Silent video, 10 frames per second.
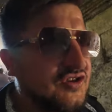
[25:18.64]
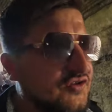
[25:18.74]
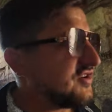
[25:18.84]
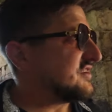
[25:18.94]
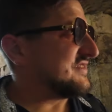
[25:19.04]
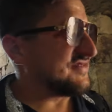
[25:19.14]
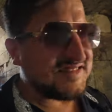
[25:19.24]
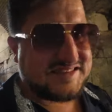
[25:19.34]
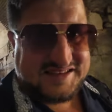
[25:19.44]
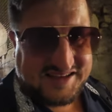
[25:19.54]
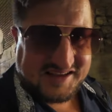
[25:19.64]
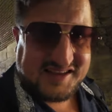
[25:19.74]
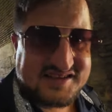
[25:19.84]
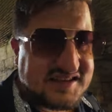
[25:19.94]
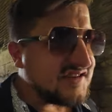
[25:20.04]
you couldn't even see like
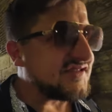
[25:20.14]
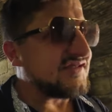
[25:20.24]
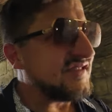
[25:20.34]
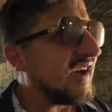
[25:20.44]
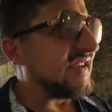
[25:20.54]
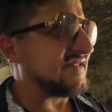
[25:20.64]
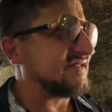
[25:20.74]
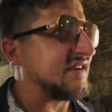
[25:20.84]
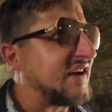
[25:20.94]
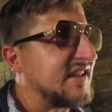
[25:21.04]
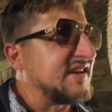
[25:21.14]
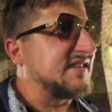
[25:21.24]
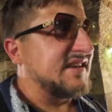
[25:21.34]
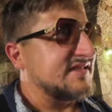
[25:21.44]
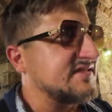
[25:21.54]
this. This is nice. I like
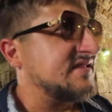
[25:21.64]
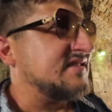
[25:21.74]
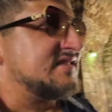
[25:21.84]
this.